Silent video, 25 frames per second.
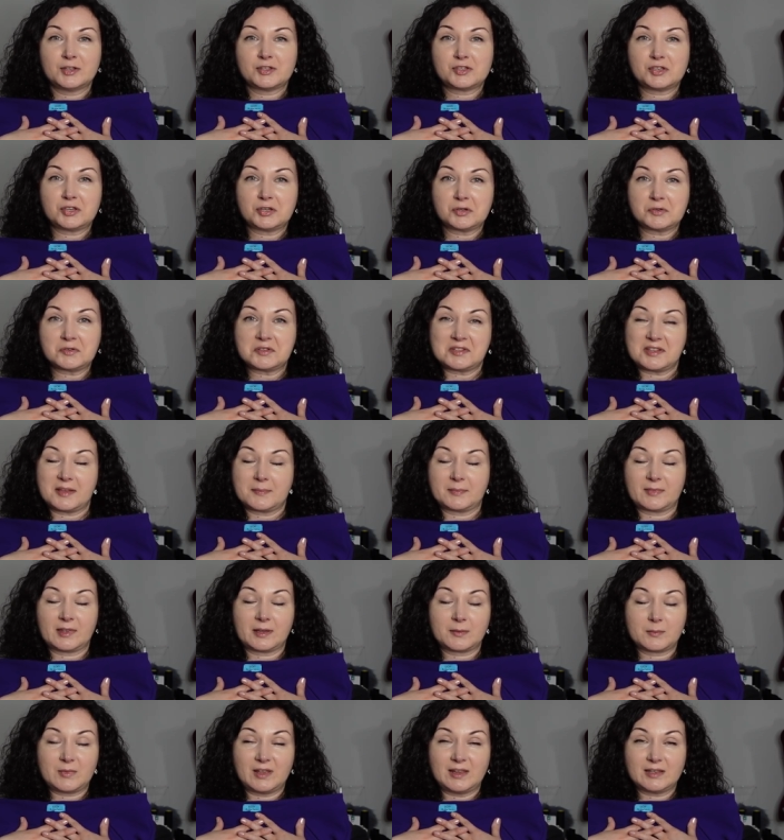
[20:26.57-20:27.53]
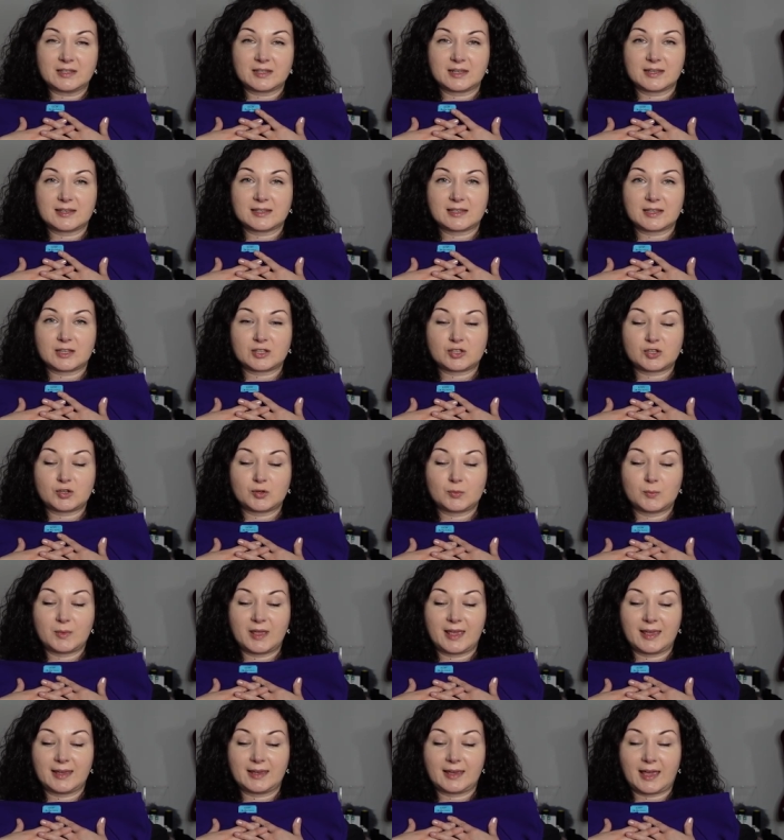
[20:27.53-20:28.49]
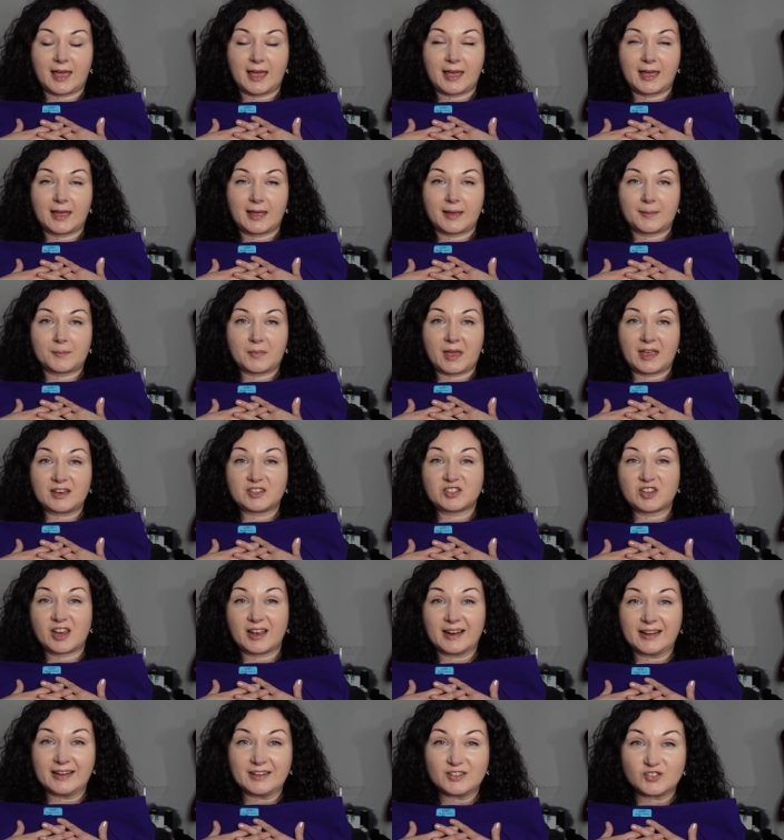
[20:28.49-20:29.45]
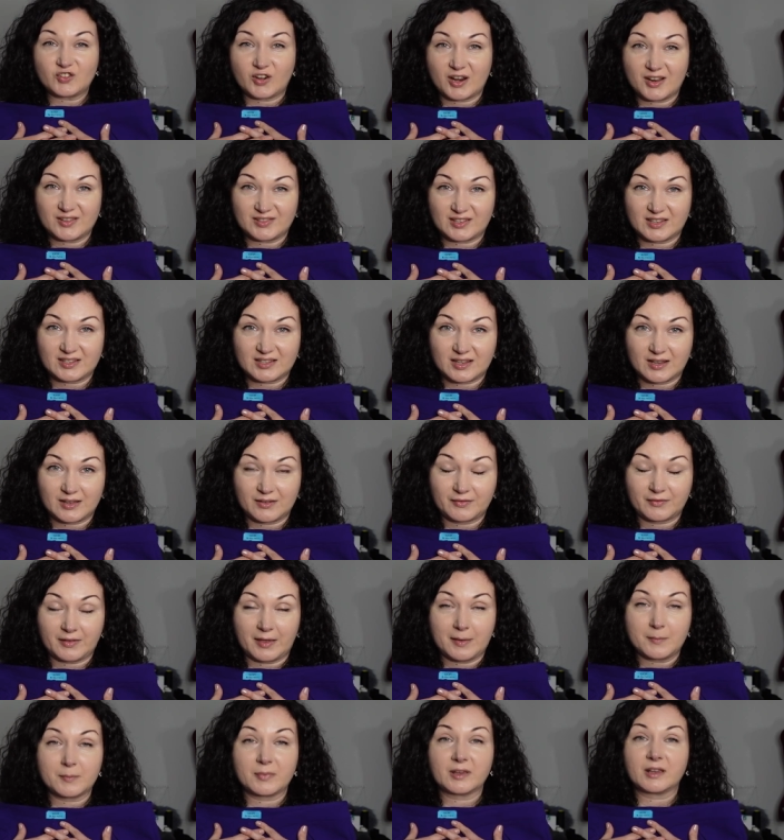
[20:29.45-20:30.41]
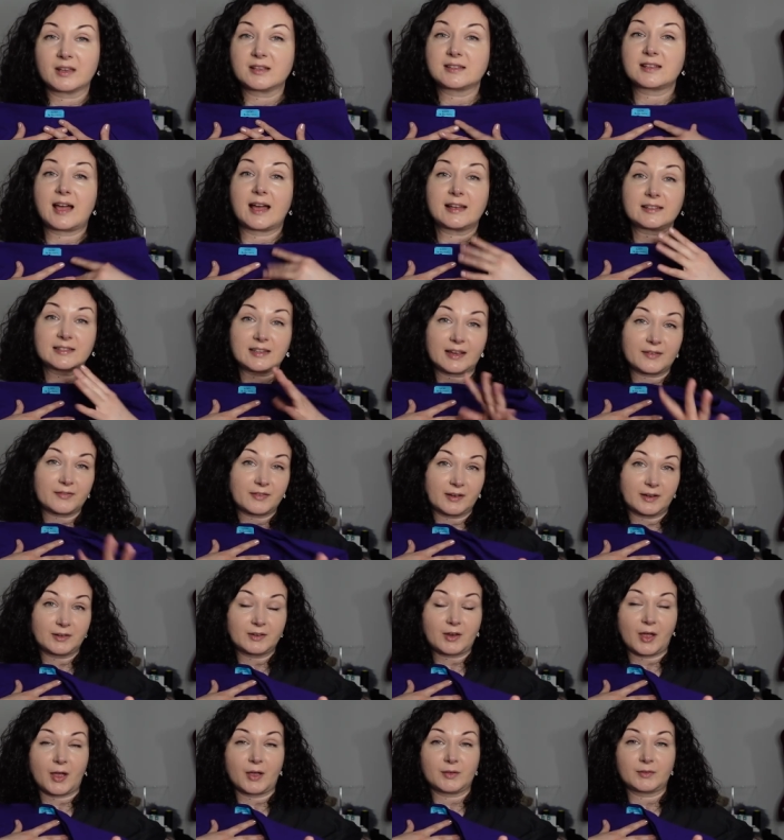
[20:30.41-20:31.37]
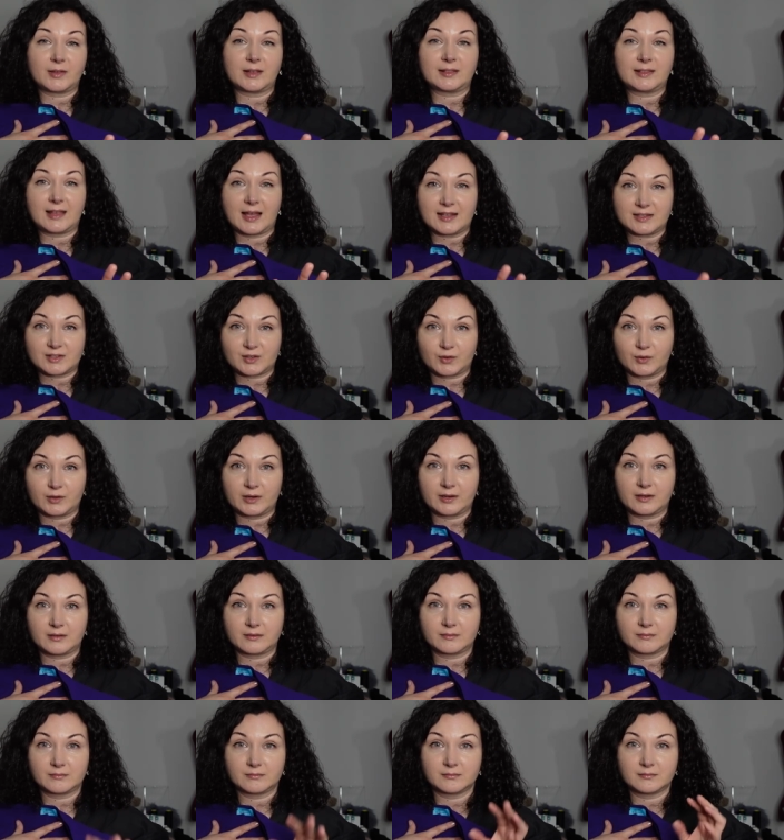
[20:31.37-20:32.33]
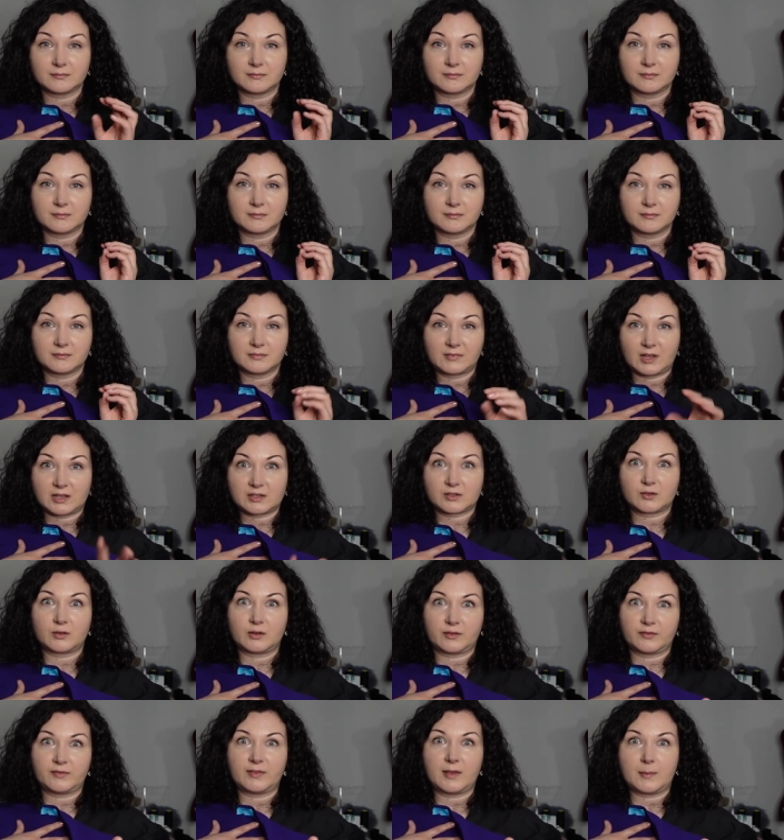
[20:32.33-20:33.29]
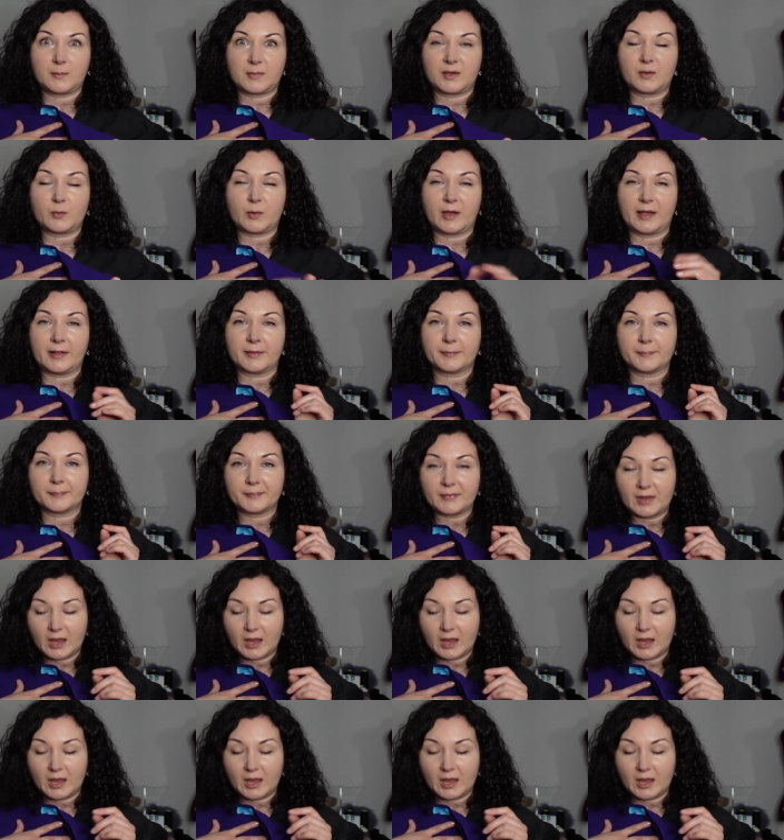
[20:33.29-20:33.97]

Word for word: two something meters to make um, a Jacqueline trousers out of them because I definitely know that that's gonna that's gonna fit me well